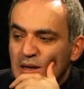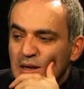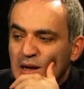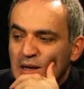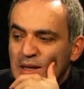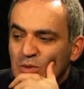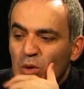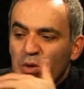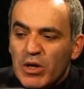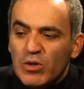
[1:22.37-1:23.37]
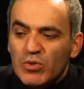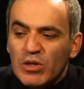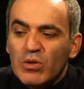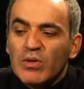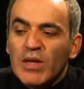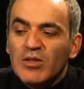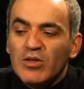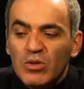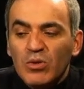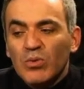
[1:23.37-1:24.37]
And that's why we concentrate on knight
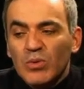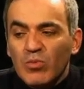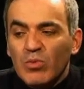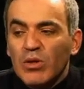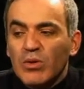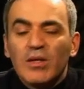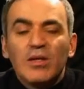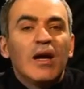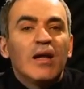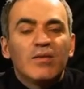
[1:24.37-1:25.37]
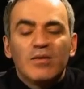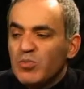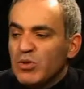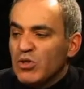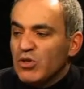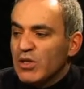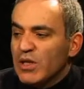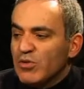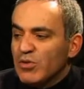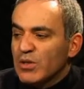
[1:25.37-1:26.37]
e2, and we'll look at this position
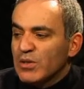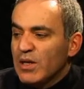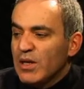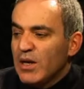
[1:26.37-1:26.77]
later on.